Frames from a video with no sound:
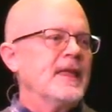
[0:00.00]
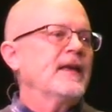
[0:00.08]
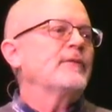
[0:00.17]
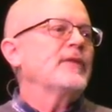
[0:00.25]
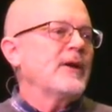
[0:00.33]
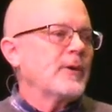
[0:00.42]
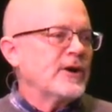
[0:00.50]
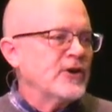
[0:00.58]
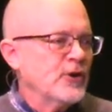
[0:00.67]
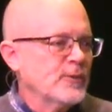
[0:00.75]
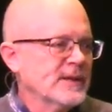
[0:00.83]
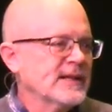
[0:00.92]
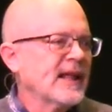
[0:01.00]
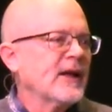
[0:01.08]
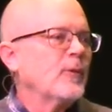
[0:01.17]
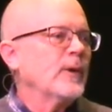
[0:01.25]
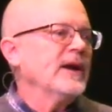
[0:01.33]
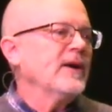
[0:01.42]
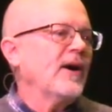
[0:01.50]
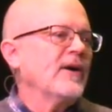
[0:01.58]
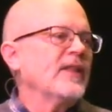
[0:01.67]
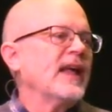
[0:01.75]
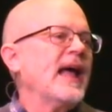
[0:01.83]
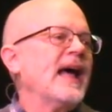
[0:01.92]
If they were human like we
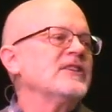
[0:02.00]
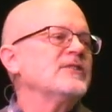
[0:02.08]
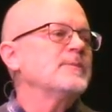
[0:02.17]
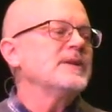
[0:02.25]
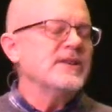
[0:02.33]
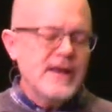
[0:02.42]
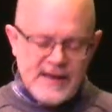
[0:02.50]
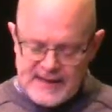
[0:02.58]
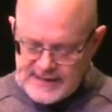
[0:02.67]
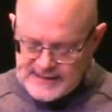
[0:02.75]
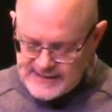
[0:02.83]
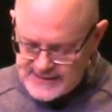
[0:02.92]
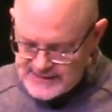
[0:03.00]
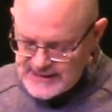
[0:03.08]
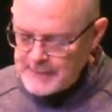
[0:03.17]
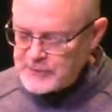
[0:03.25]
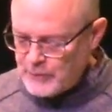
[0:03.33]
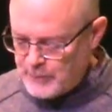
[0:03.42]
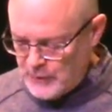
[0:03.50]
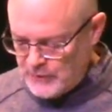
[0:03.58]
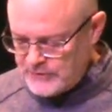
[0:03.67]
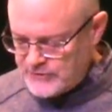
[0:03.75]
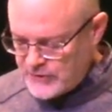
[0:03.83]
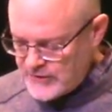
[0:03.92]
are, they had to be
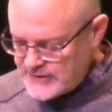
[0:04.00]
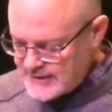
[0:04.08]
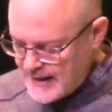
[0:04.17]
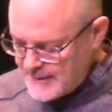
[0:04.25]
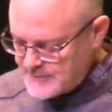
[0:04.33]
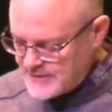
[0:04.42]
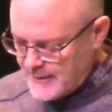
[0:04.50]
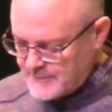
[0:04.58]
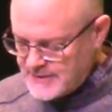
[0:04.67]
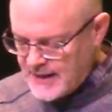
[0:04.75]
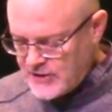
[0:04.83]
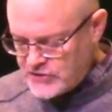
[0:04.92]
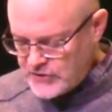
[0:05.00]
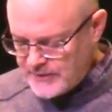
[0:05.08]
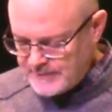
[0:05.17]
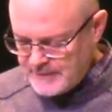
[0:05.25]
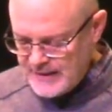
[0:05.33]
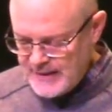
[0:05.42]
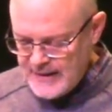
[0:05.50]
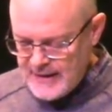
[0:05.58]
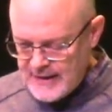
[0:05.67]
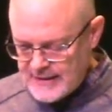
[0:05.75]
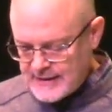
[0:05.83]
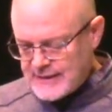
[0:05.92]
susceptible to the same temptation
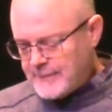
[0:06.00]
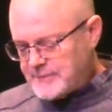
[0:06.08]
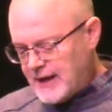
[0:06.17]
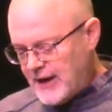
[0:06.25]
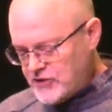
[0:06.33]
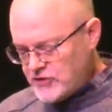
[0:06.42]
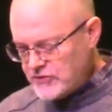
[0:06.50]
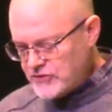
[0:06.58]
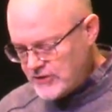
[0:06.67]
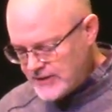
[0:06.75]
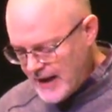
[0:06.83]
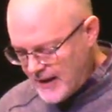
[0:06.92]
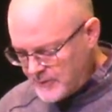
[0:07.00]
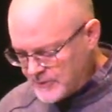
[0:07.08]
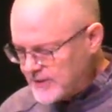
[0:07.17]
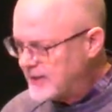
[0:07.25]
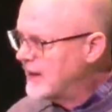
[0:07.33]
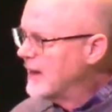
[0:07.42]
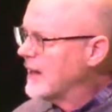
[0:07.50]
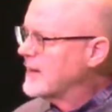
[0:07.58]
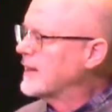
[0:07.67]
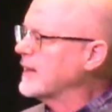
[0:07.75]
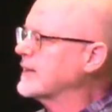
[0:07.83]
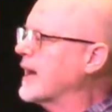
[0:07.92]
the temptation to doubt
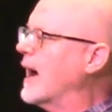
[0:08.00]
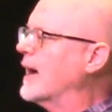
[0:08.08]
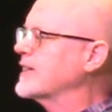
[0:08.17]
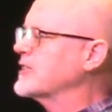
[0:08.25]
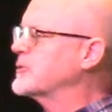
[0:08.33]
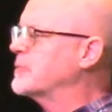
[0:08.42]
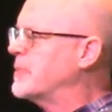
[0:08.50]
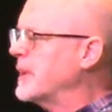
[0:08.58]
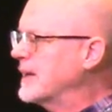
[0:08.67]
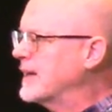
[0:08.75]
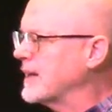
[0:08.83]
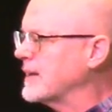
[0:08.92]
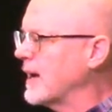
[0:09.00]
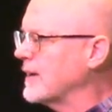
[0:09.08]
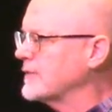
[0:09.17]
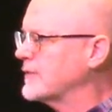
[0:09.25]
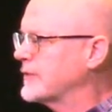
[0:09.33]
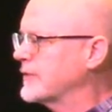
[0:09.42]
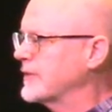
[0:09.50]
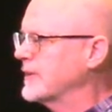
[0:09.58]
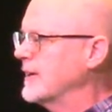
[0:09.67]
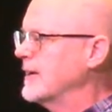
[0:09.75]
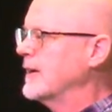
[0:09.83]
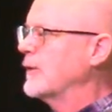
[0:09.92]
that God is big enough
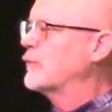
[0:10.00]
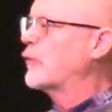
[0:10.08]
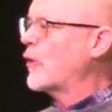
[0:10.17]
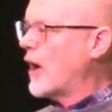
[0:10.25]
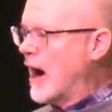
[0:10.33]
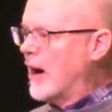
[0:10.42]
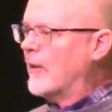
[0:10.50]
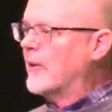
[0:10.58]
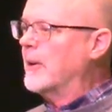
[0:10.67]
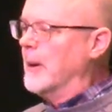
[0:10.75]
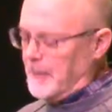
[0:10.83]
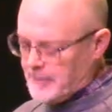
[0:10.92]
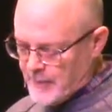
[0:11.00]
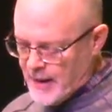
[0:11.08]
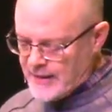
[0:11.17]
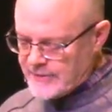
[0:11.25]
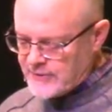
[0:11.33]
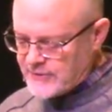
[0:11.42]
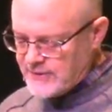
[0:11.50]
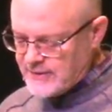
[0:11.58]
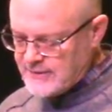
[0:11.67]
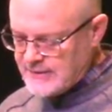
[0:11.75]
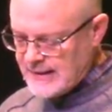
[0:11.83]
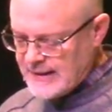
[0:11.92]
for our modern
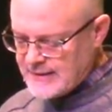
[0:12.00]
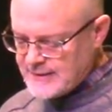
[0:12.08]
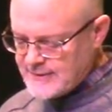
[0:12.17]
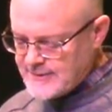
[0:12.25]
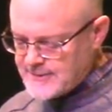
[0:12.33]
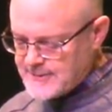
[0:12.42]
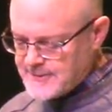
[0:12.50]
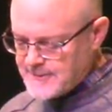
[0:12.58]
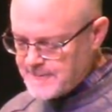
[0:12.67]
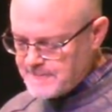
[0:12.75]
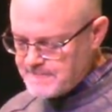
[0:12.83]
needs